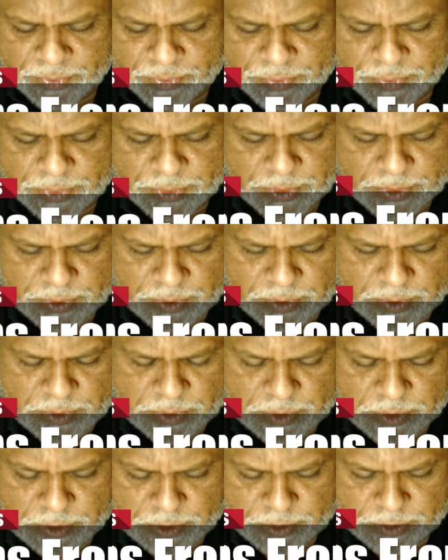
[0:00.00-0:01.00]

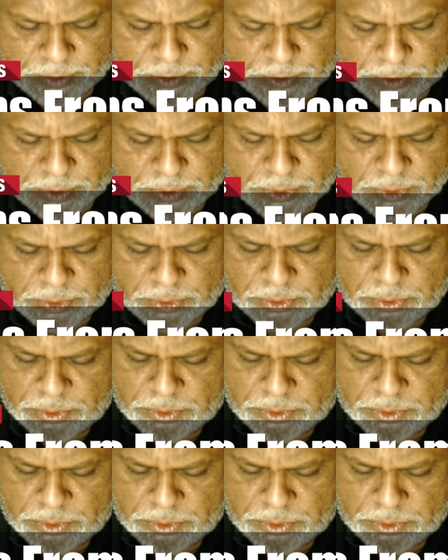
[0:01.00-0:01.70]
Nothing is said.